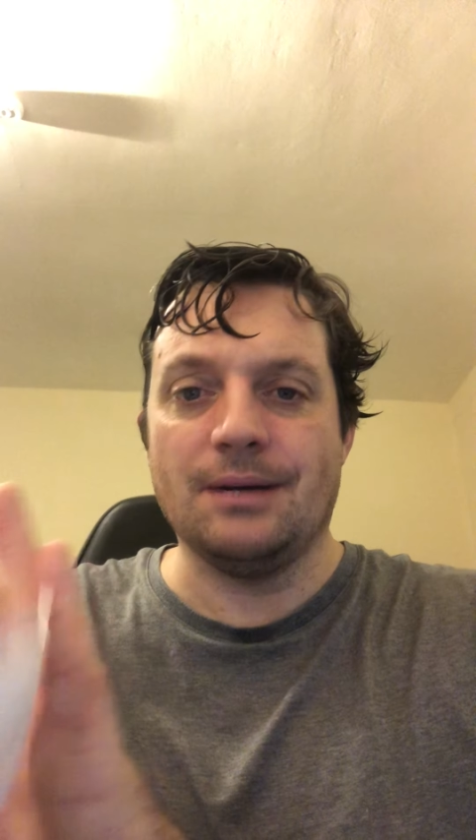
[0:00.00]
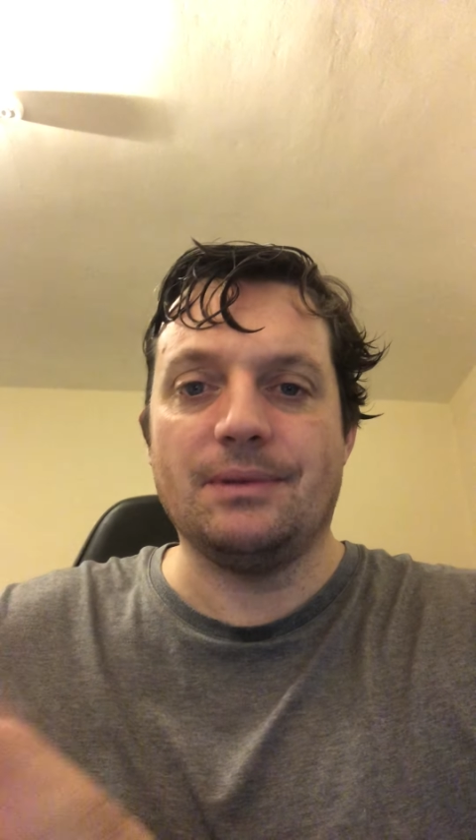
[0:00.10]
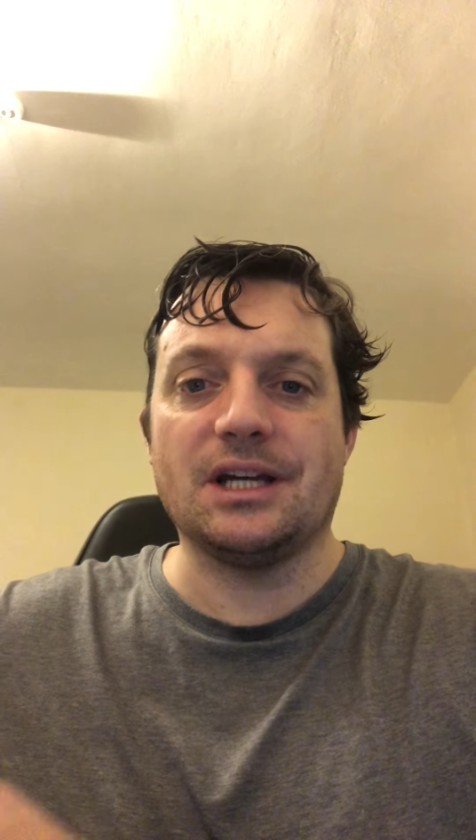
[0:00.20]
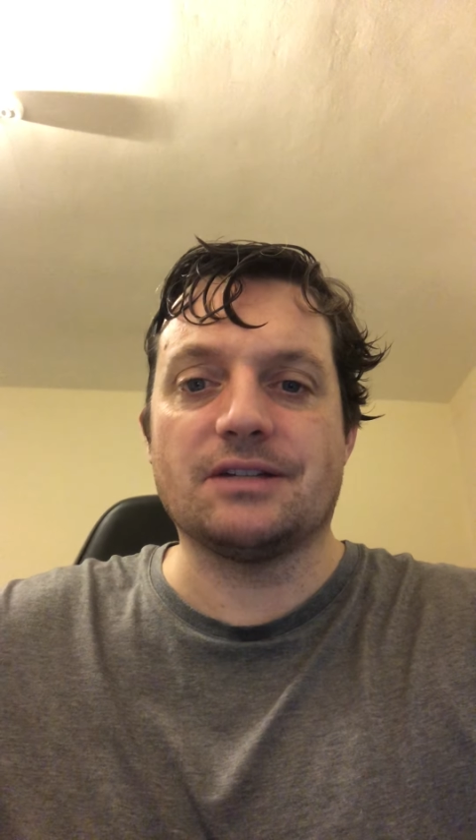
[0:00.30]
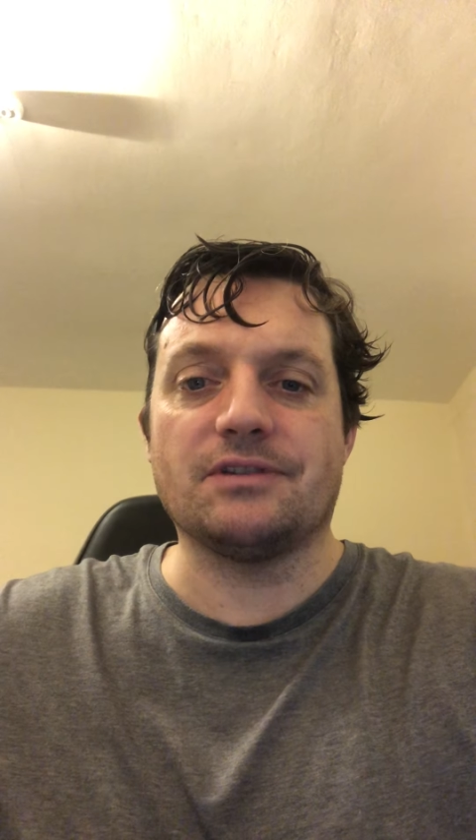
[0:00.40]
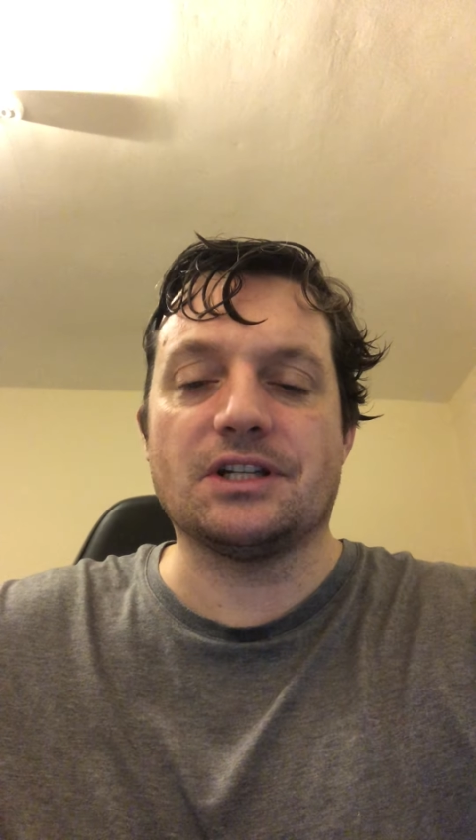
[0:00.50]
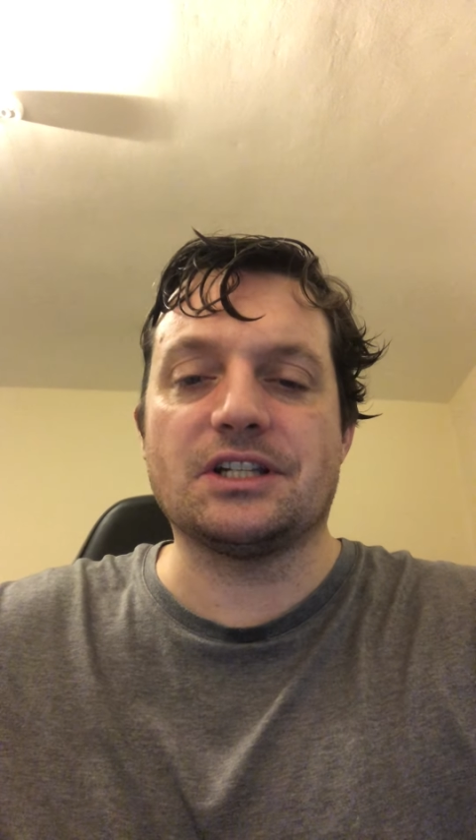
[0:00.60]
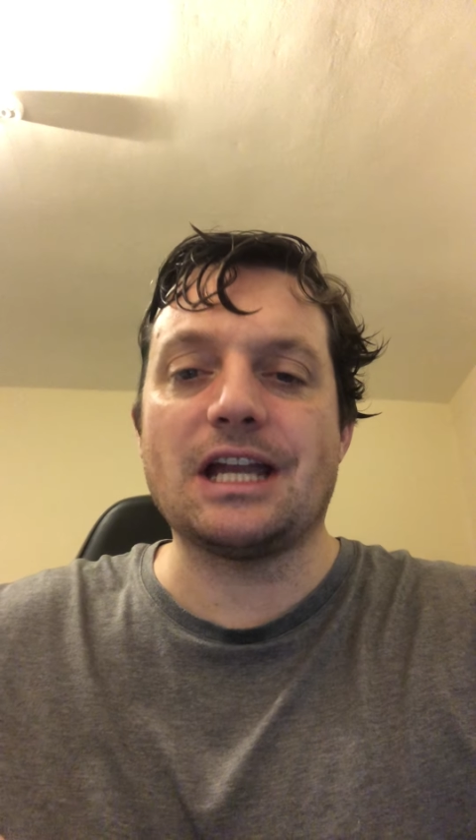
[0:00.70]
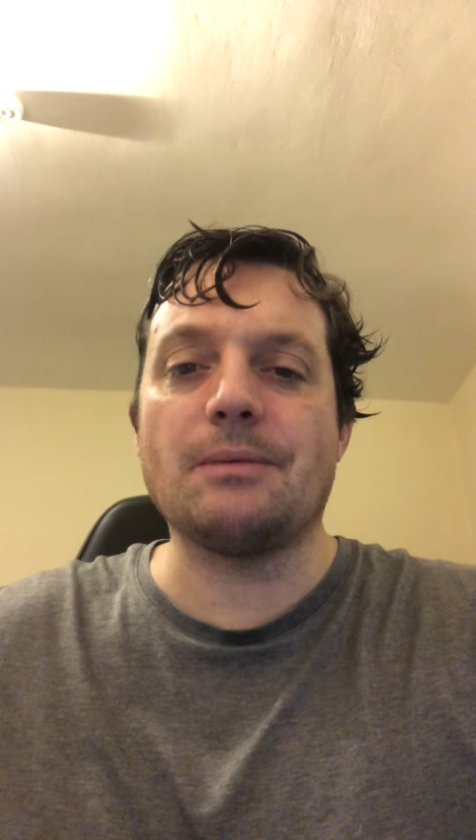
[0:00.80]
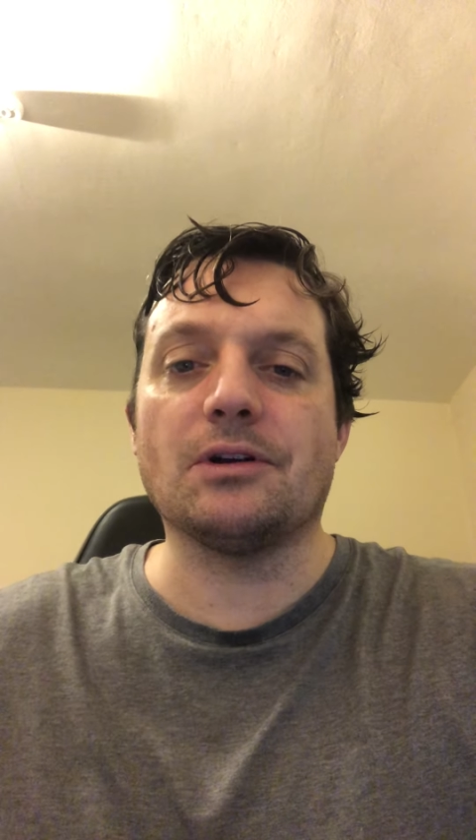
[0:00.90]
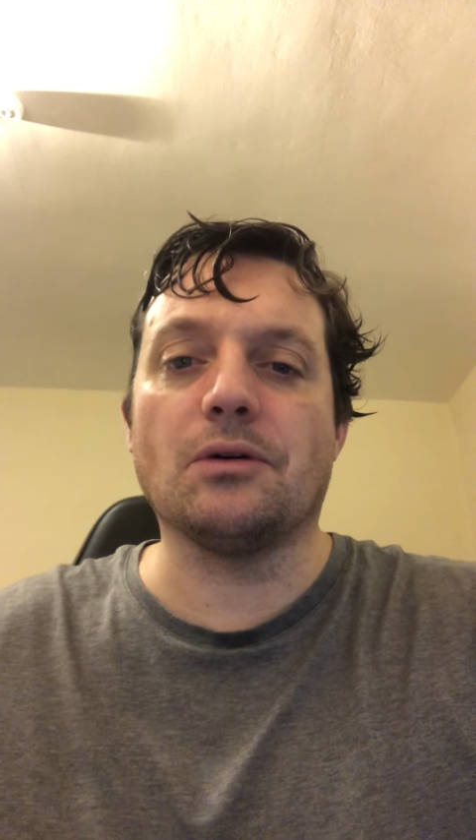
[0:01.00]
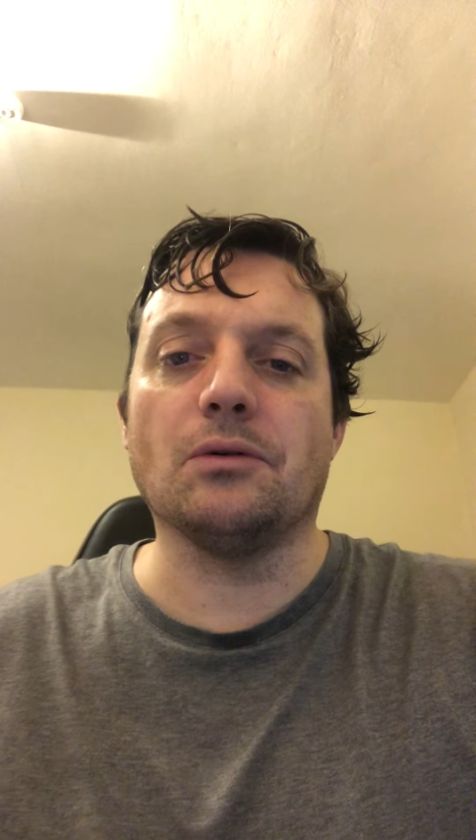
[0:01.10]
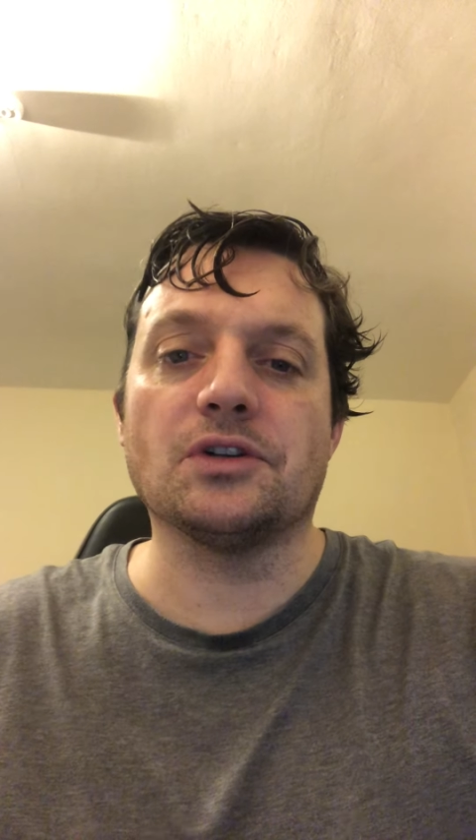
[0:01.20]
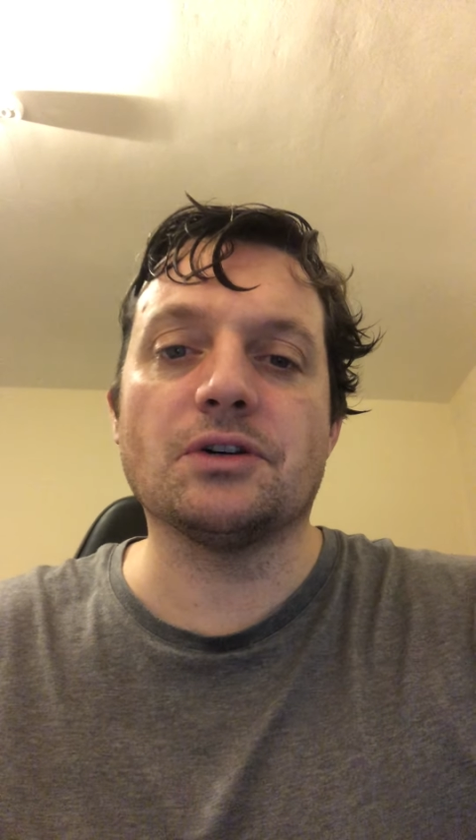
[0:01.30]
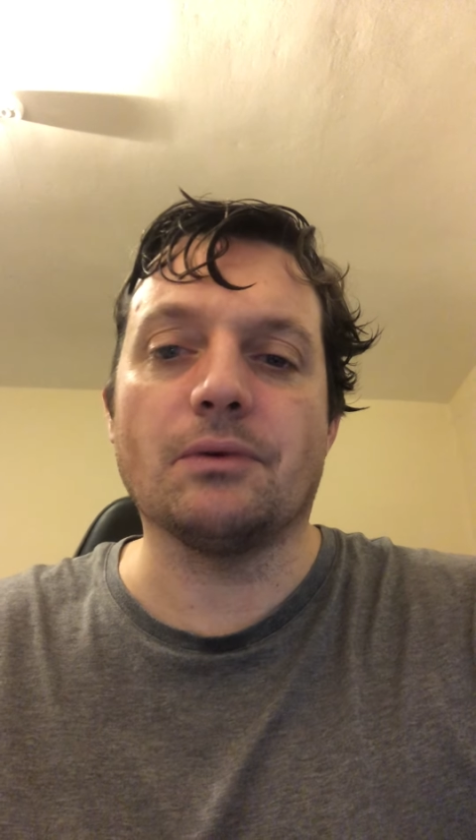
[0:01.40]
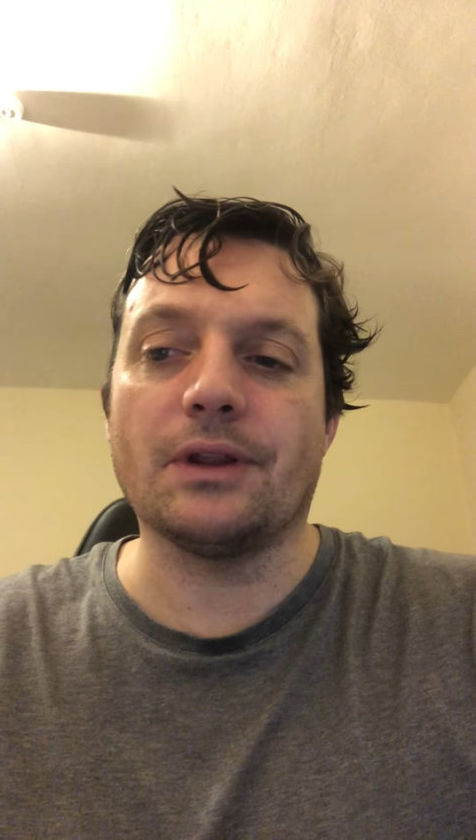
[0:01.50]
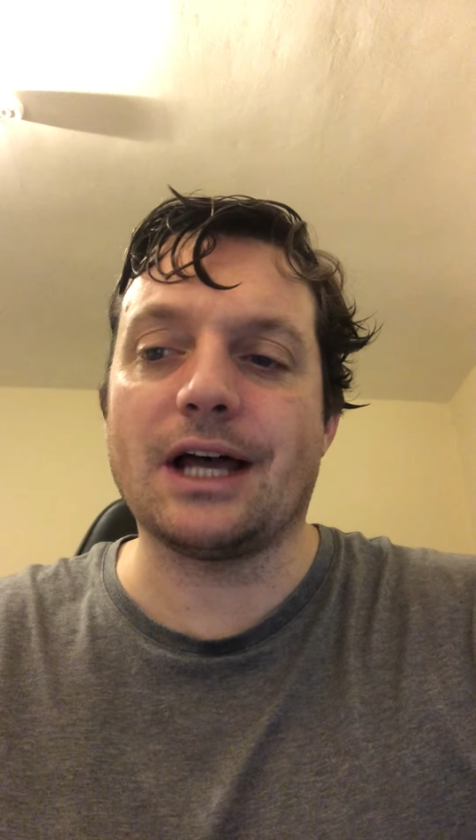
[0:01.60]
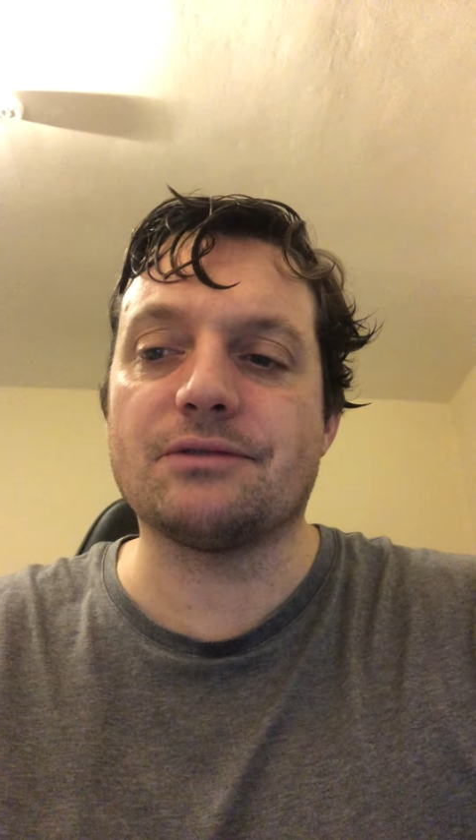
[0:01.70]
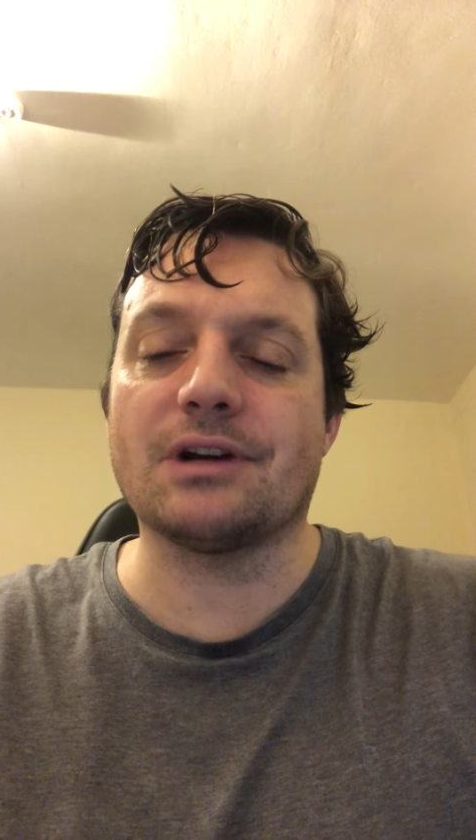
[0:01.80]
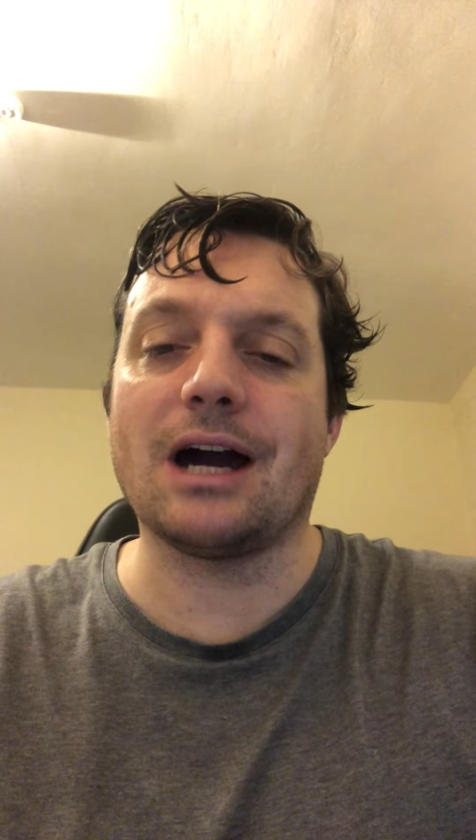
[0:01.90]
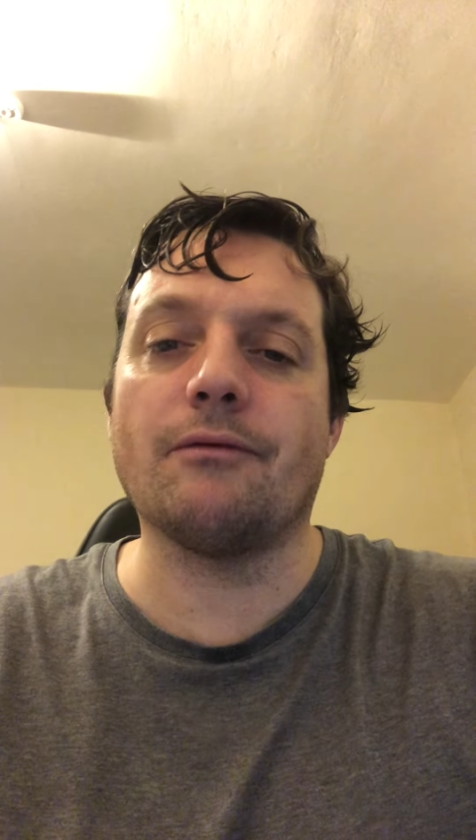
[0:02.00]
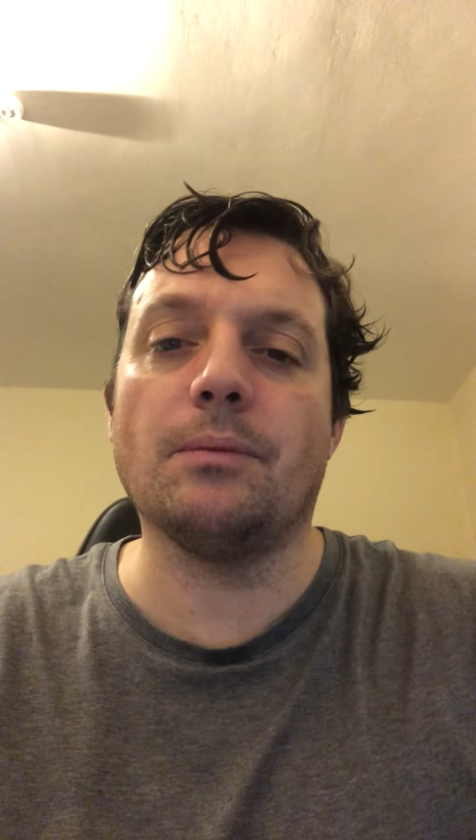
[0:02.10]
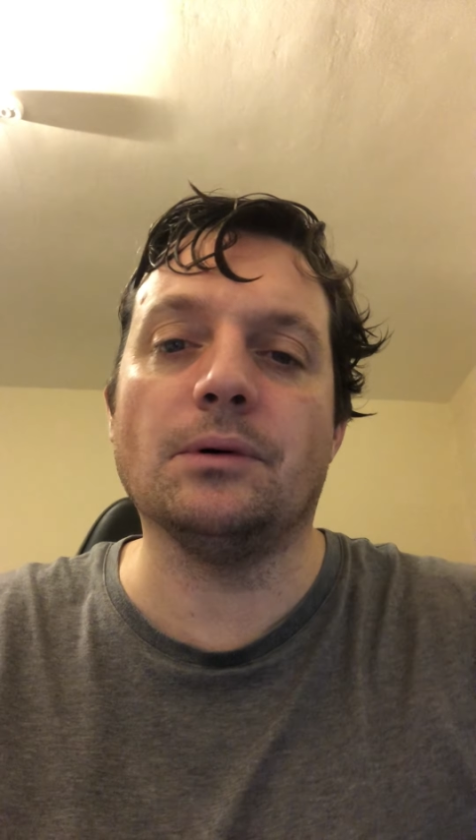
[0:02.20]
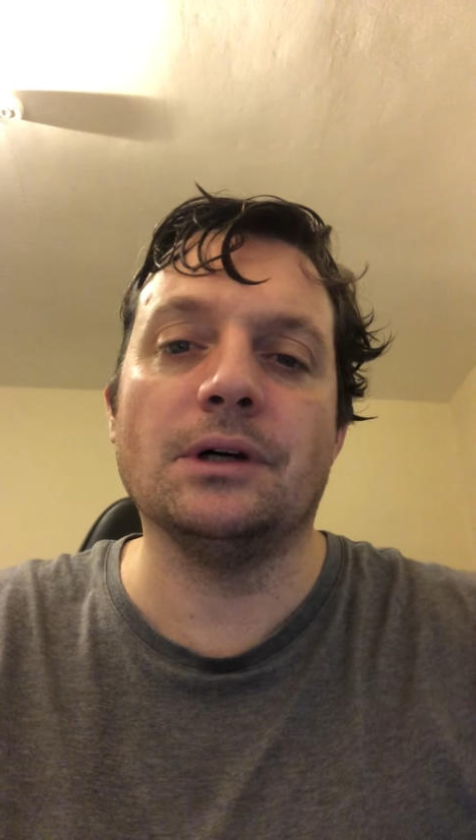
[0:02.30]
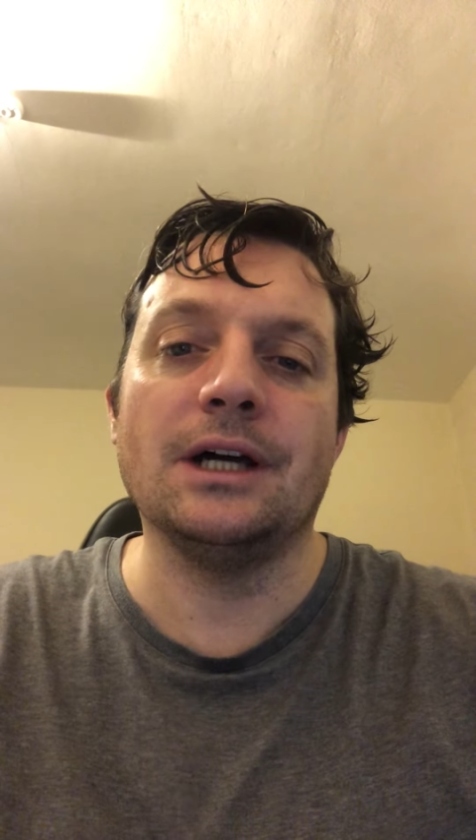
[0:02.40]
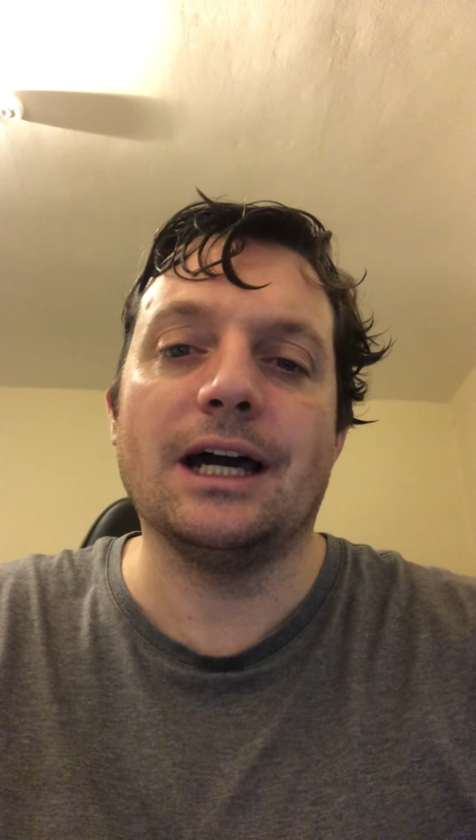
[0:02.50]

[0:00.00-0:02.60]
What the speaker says: Because if it's a statement cause, well, that's recoverable.